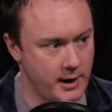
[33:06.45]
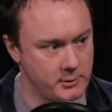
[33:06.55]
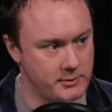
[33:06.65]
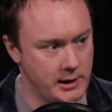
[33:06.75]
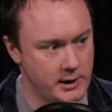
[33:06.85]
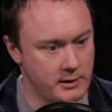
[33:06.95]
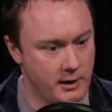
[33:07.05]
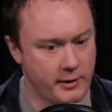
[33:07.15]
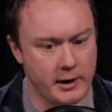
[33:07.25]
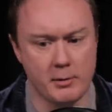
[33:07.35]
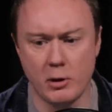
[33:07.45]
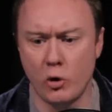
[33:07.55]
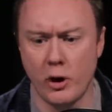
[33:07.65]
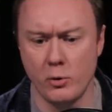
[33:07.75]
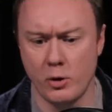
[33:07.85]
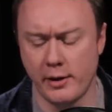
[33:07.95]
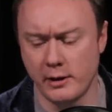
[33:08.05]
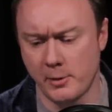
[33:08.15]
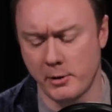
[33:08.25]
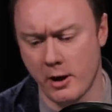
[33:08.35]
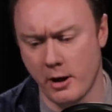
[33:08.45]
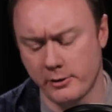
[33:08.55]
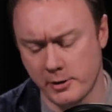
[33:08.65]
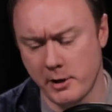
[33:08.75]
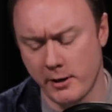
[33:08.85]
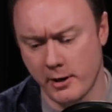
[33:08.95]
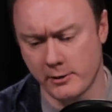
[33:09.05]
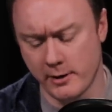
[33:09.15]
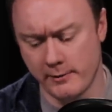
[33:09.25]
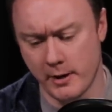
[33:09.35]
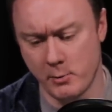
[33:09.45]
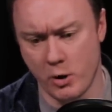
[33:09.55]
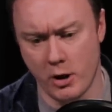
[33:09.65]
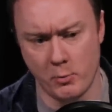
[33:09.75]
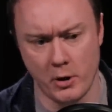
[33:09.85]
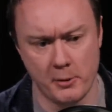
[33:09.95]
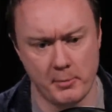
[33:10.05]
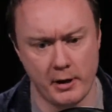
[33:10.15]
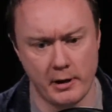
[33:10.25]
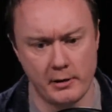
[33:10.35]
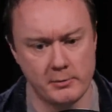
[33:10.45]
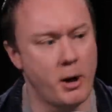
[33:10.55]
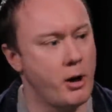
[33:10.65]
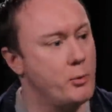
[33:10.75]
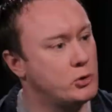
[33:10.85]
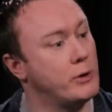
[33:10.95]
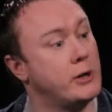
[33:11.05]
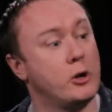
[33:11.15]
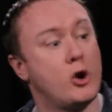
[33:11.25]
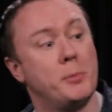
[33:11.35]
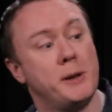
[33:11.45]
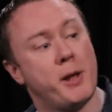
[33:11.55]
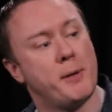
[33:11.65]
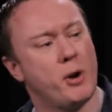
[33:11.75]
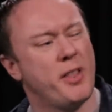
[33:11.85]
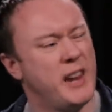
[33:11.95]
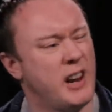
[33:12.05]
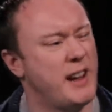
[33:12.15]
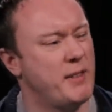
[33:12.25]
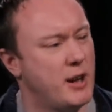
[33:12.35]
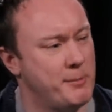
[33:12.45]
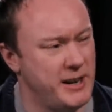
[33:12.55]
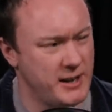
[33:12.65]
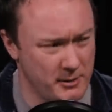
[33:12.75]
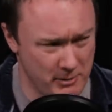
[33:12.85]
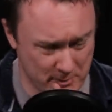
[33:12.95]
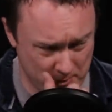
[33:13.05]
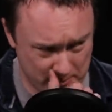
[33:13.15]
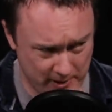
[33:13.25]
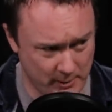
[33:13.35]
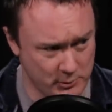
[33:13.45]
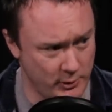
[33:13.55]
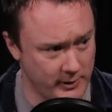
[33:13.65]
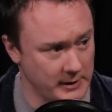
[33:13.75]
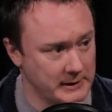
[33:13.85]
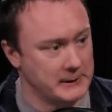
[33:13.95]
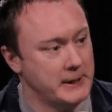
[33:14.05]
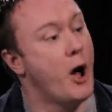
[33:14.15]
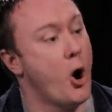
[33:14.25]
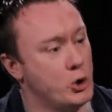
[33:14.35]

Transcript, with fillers: He was really, right. I think uh, although I think some of the some of the other cast I think found him quite hard work, but uh, my, I was already doing comedy by that point. I think like having a comedian in the room as well, so I think there was sort of a yeah.